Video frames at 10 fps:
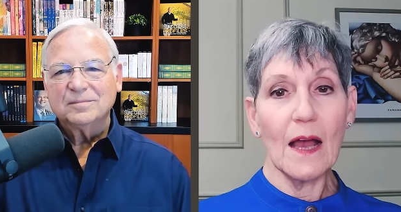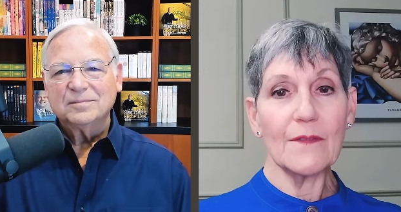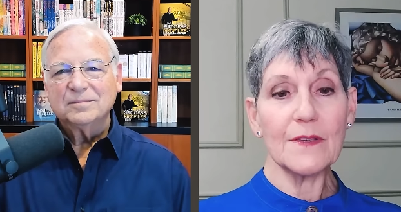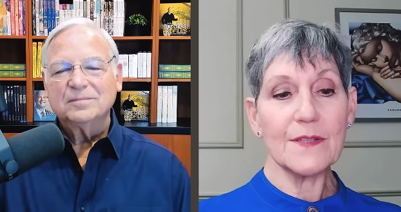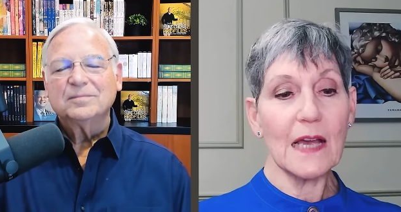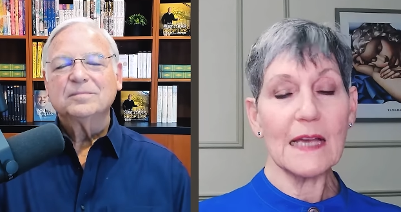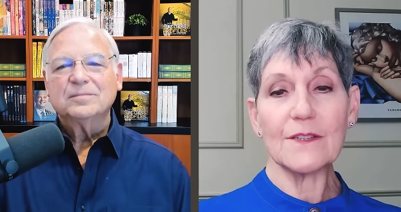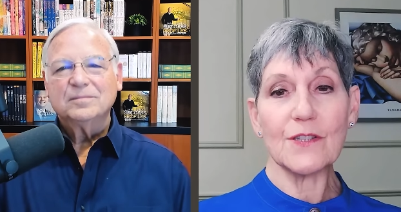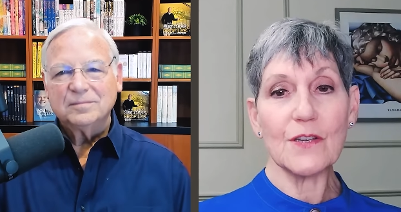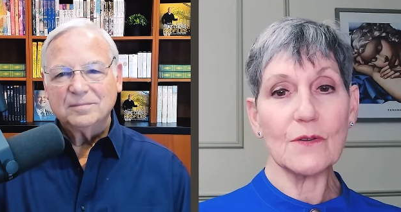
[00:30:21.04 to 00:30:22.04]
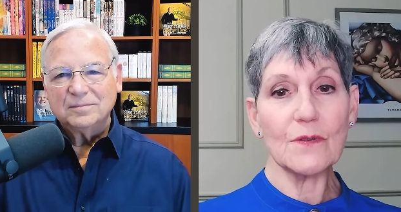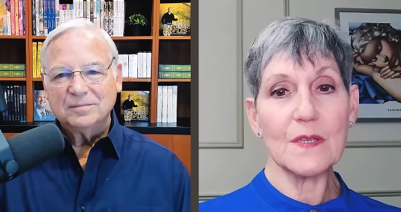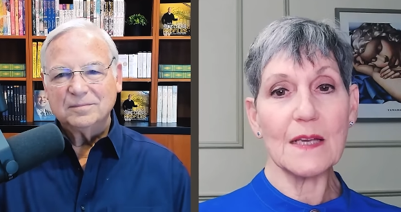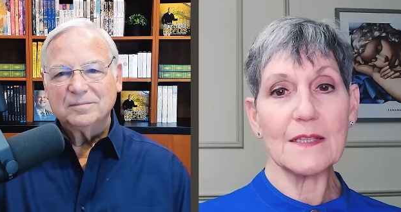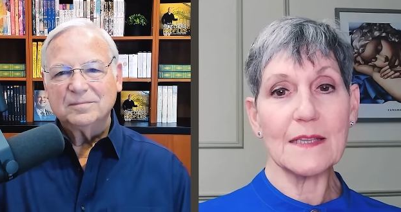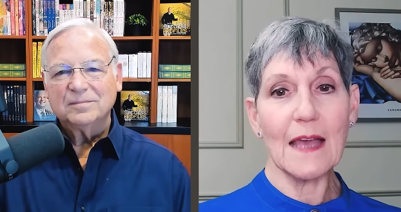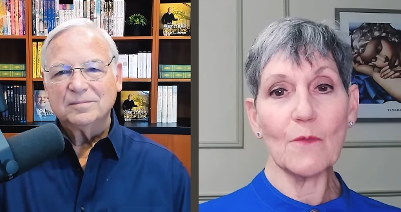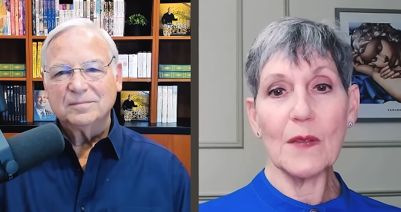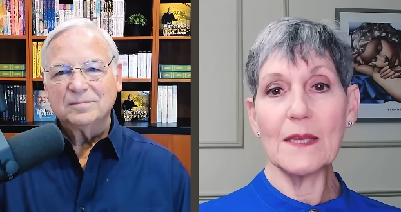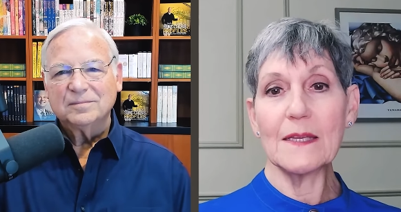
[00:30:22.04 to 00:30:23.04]
Speaker 1: the science shows us
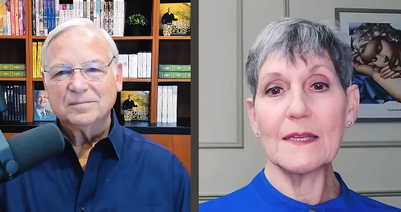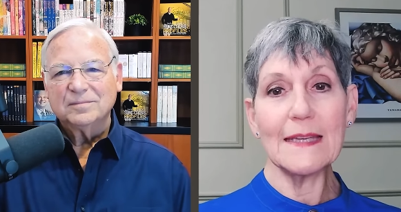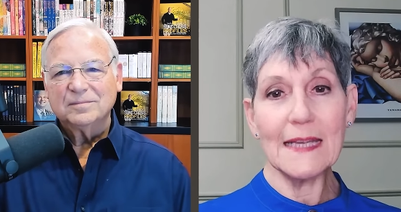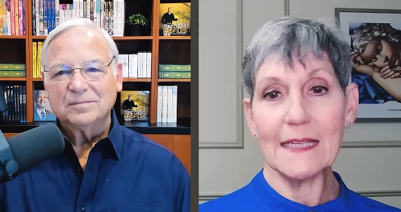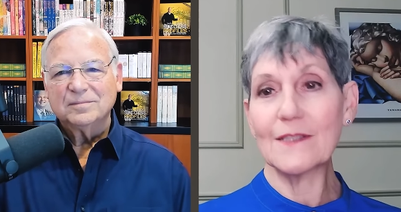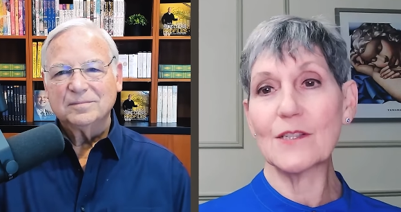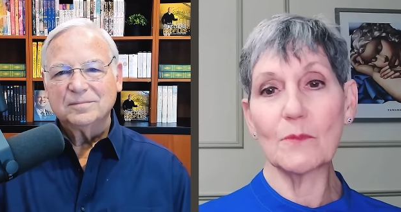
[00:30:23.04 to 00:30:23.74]
that we need to